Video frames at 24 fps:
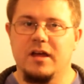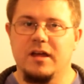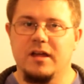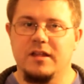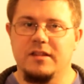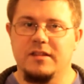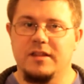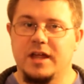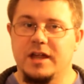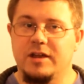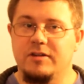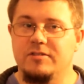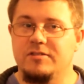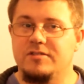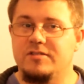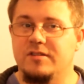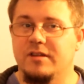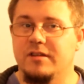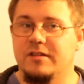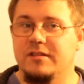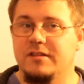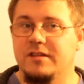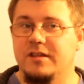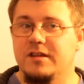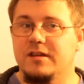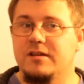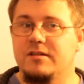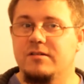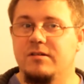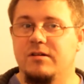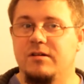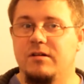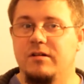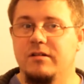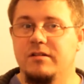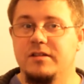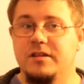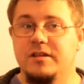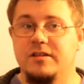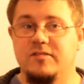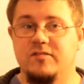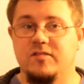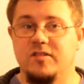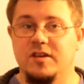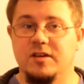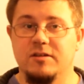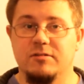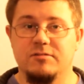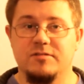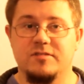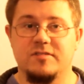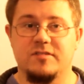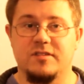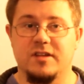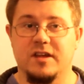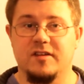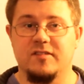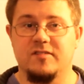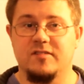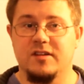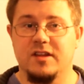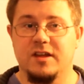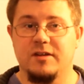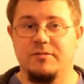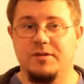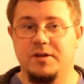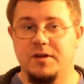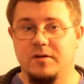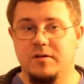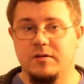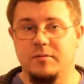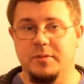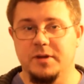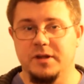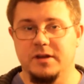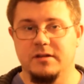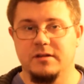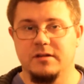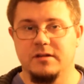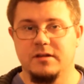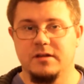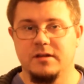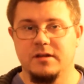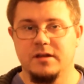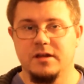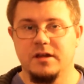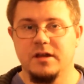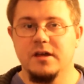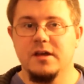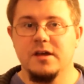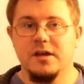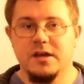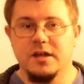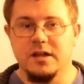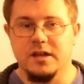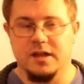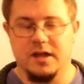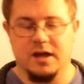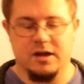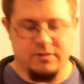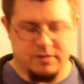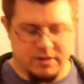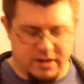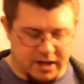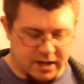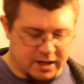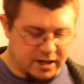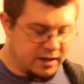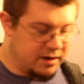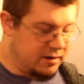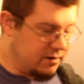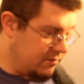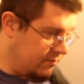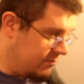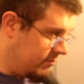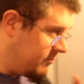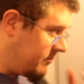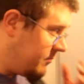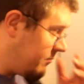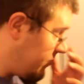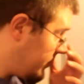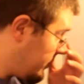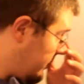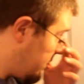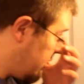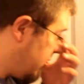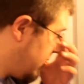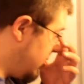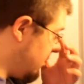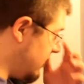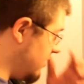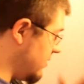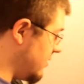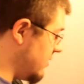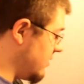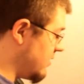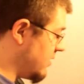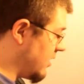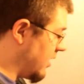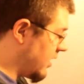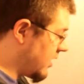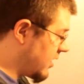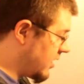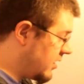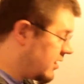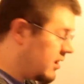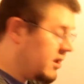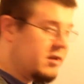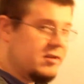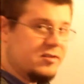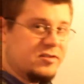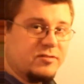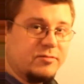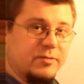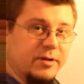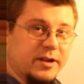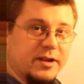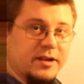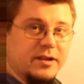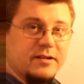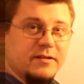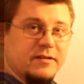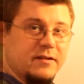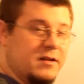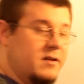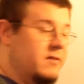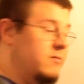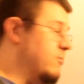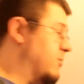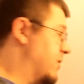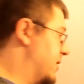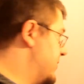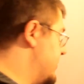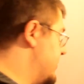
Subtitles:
there is something called geostationary orbit. Now I can illustrate it very